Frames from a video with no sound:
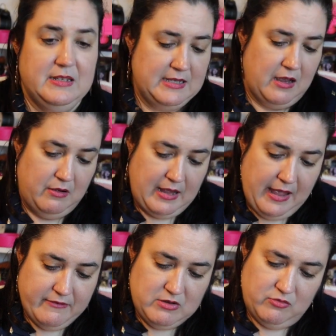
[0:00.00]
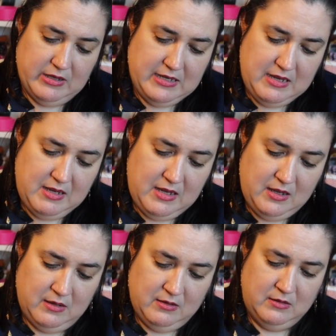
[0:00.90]
So I haven't
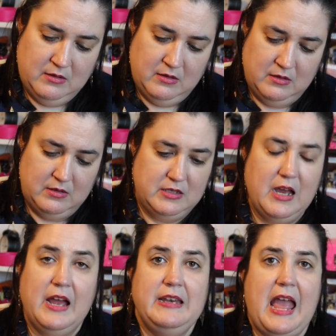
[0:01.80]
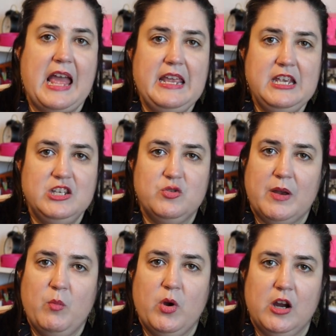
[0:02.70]
really done any
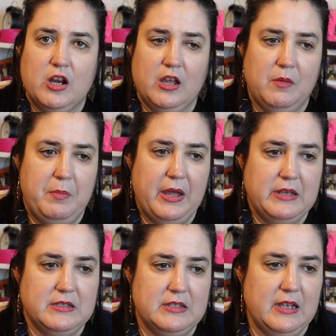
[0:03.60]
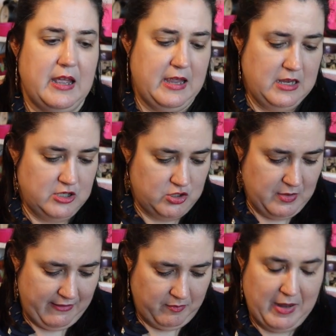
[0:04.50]
trim work, but I do
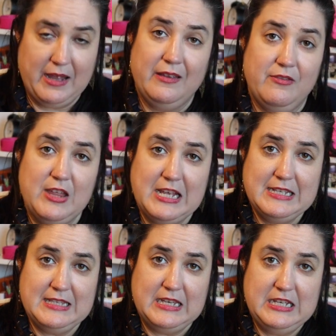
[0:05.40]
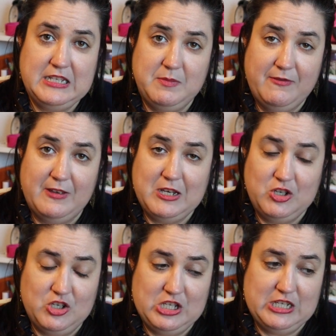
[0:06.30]
have a pile of things that need to be
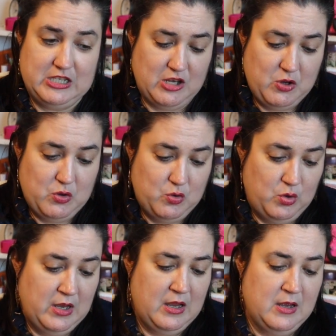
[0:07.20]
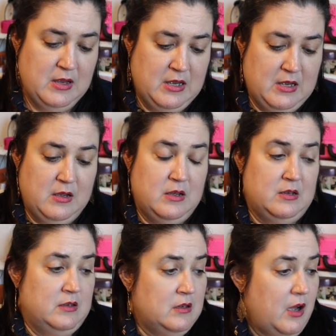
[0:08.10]
finished. So
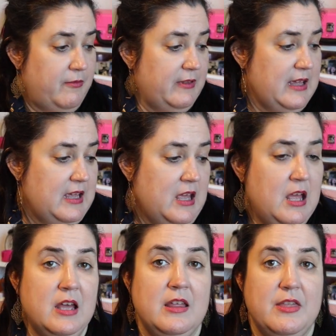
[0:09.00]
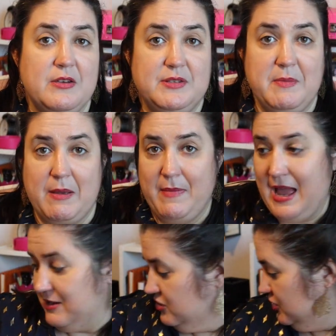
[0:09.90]
hopefully those might
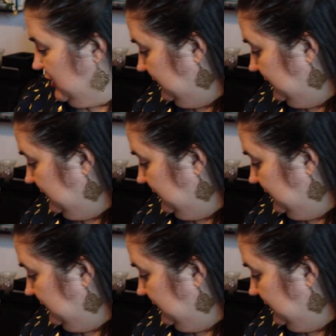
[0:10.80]
match.